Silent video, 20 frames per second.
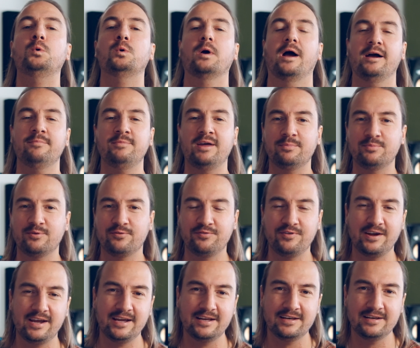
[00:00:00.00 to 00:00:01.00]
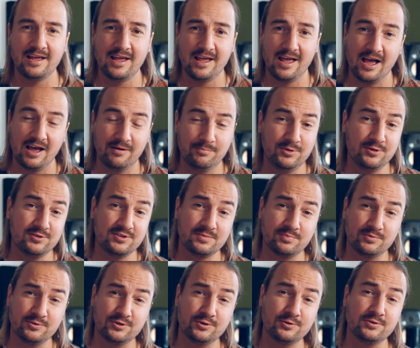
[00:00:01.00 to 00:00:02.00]
I'm not Profane, a music
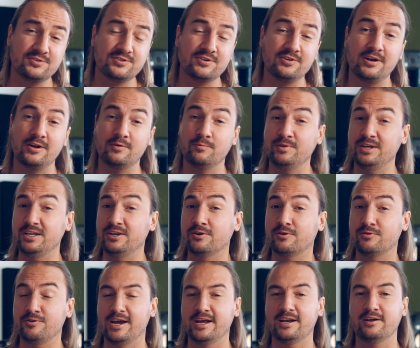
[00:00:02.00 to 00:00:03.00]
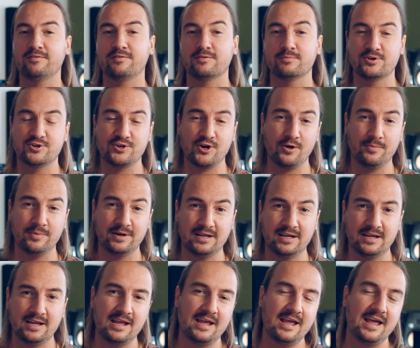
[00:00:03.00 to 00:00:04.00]
producer and video creator from
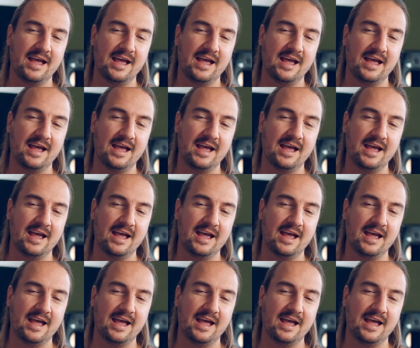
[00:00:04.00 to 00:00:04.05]
Germany,